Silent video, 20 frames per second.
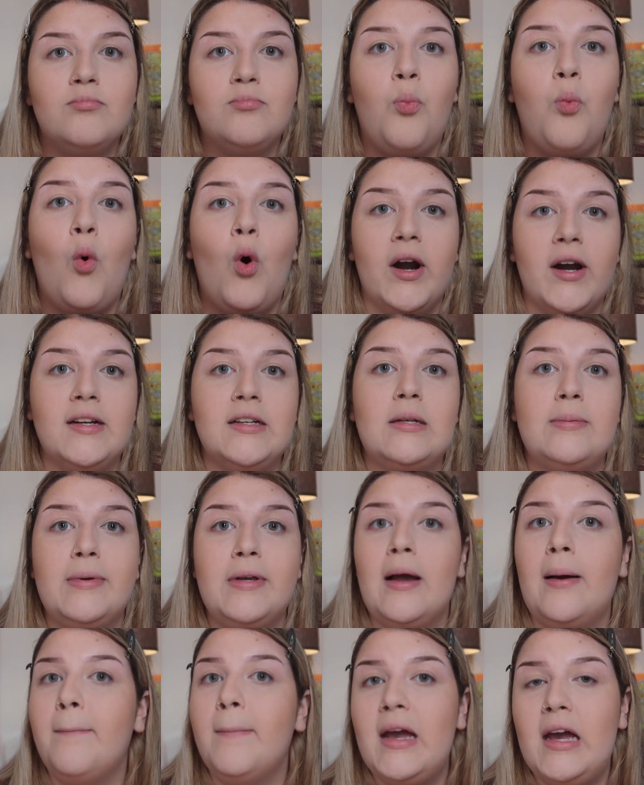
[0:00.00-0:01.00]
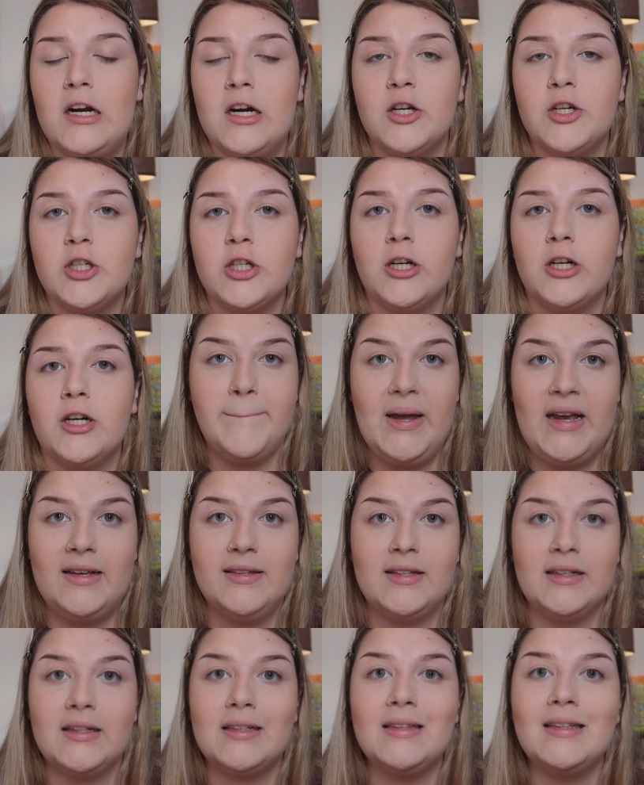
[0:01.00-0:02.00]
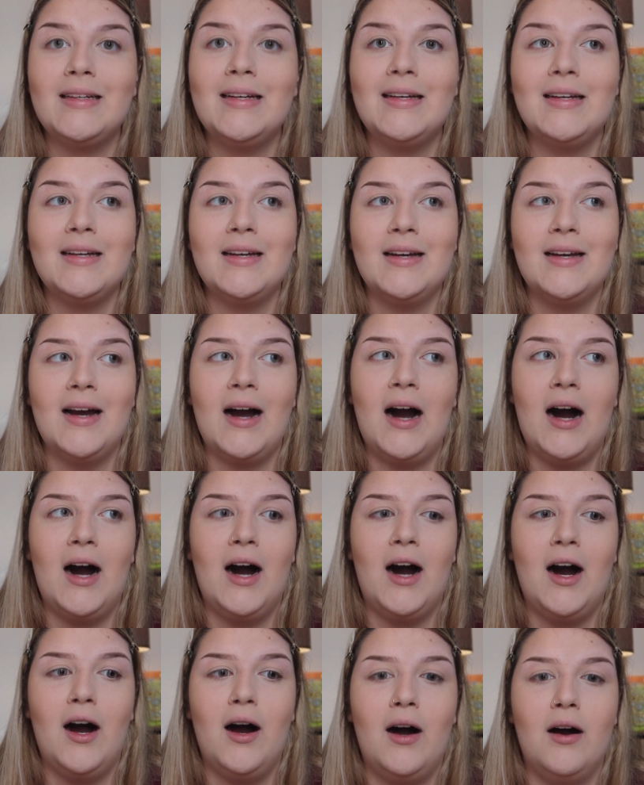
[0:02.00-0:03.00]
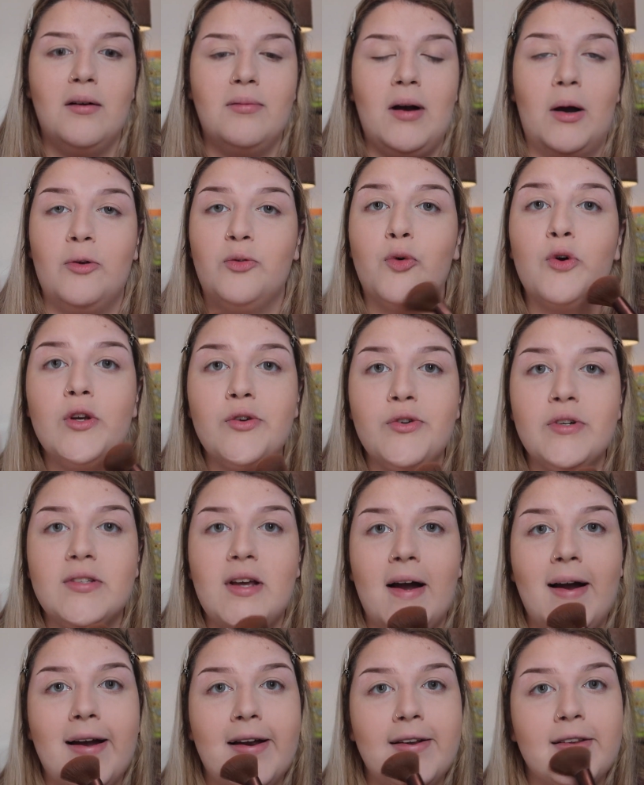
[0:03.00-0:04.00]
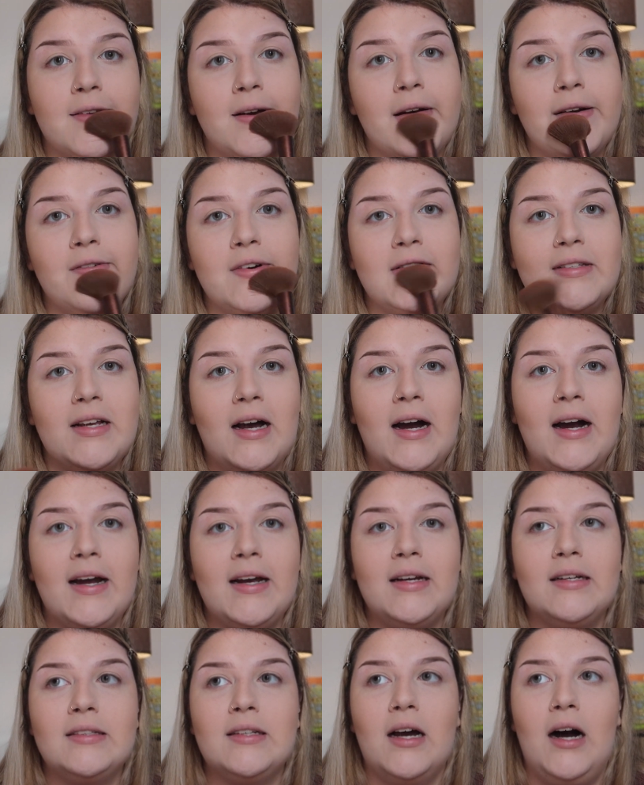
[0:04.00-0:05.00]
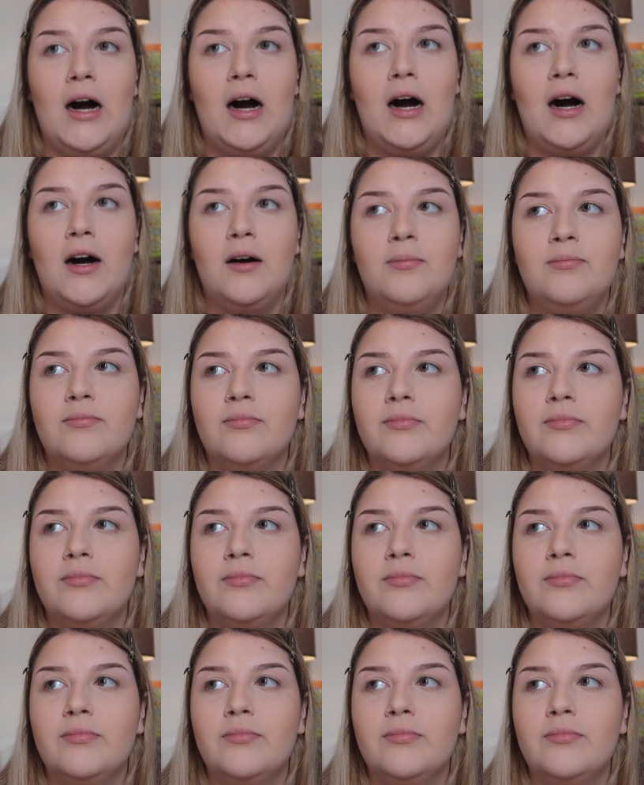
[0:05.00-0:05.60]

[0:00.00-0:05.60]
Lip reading: wanting to be a manager. Basically, I was forced to resign. So I resigned for